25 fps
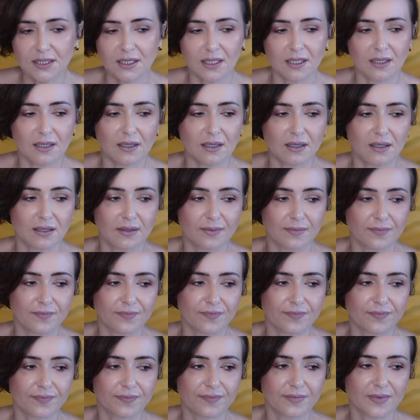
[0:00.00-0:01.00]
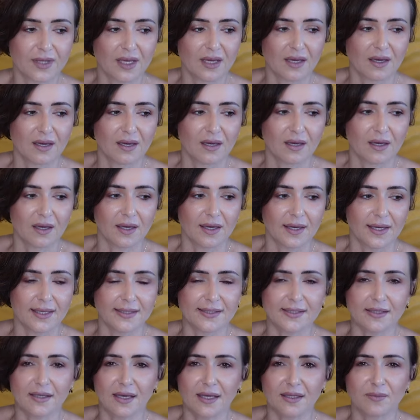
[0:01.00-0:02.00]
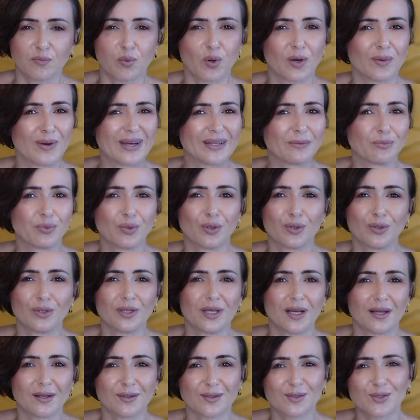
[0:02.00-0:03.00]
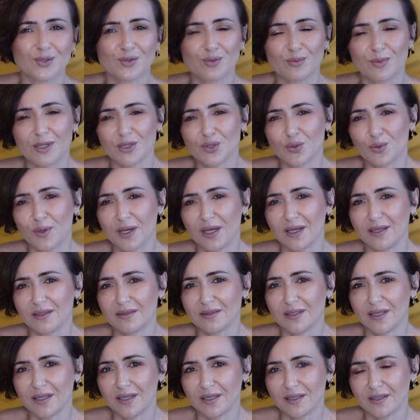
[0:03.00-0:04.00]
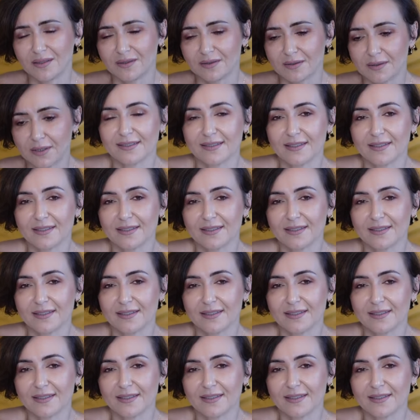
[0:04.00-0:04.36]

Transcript: Um, and at one point I lost too much weight and